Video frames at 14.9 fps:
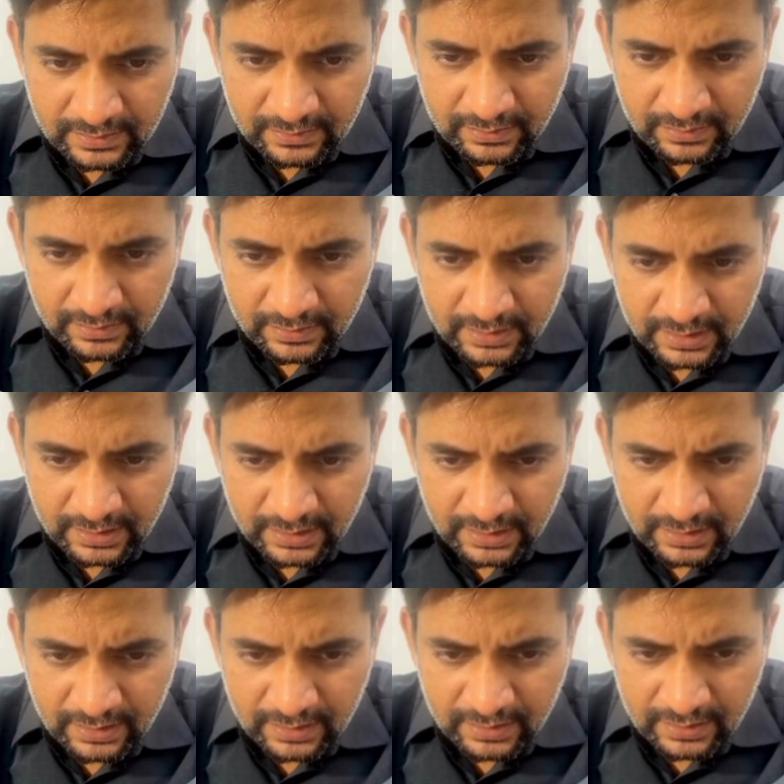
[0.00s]
okay,
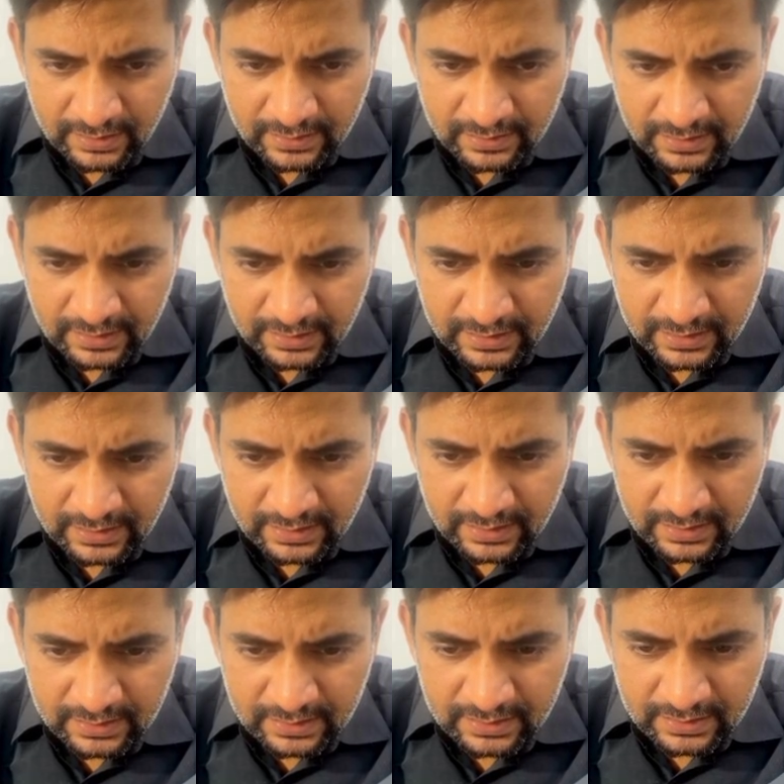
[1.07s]
select
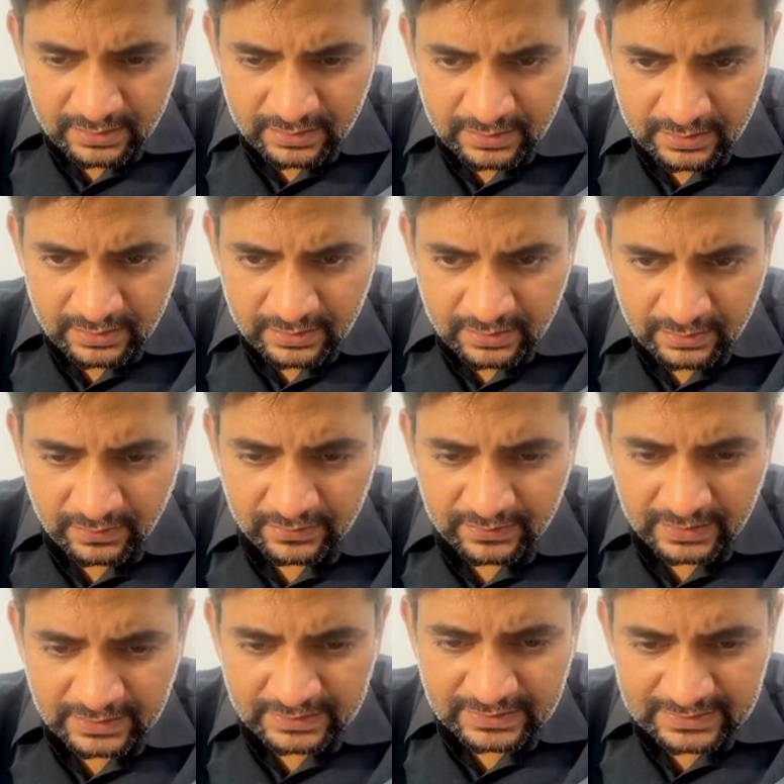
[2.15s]
this. So we've
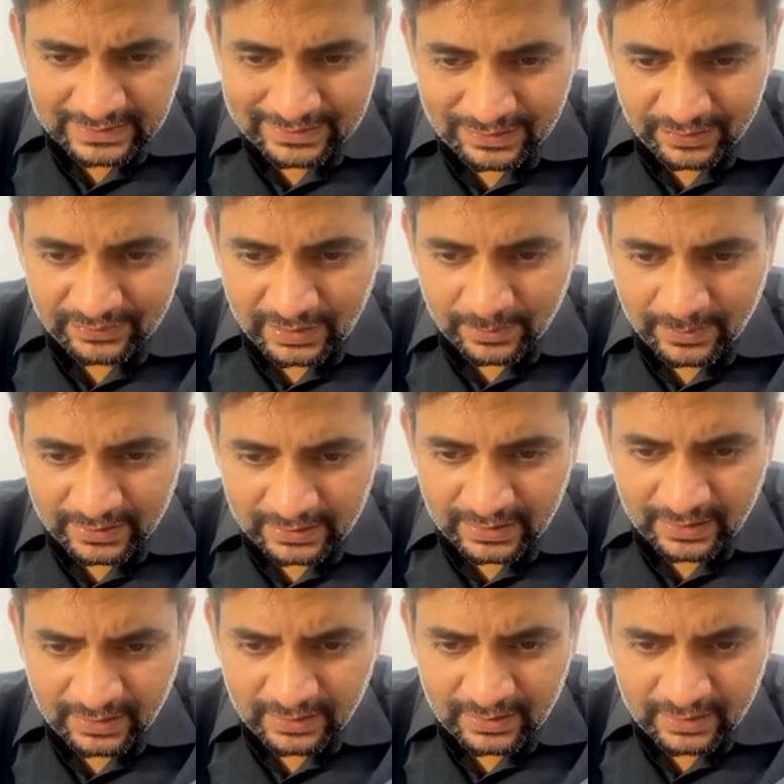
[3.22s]
selected 6 of them, I
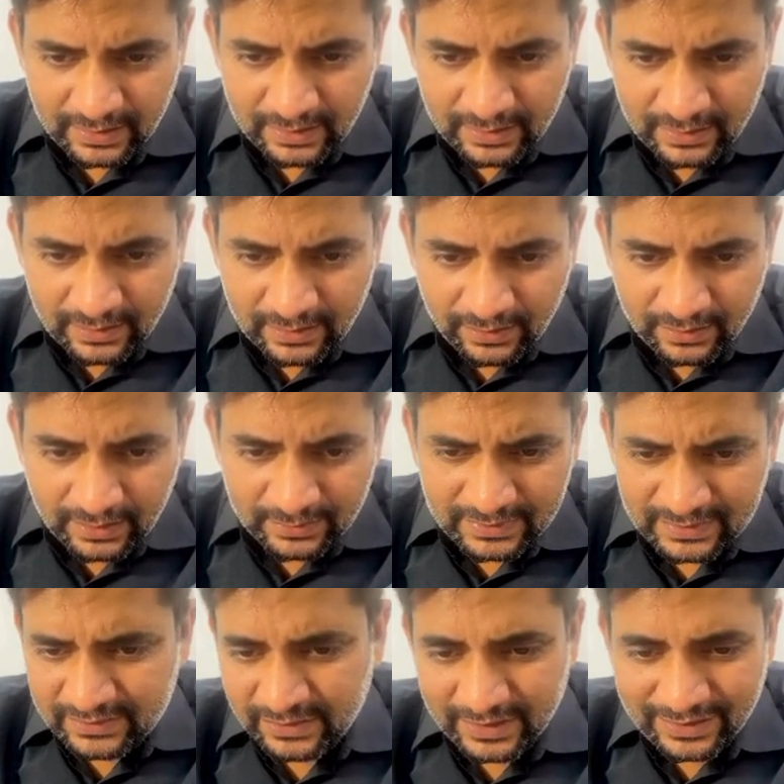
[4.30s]
think. Okay, I'm
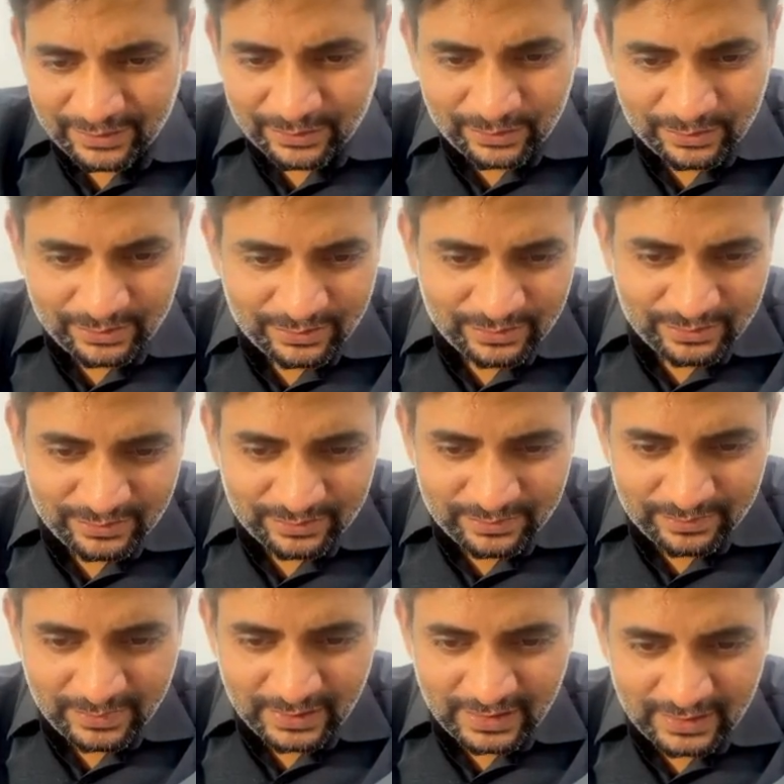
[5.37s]
just trying to
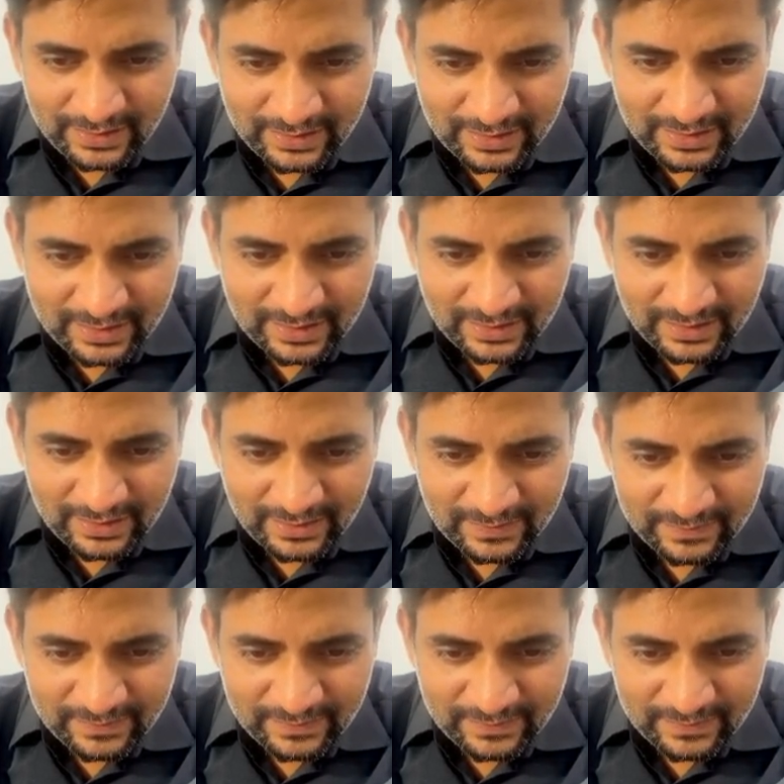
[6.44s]
be a little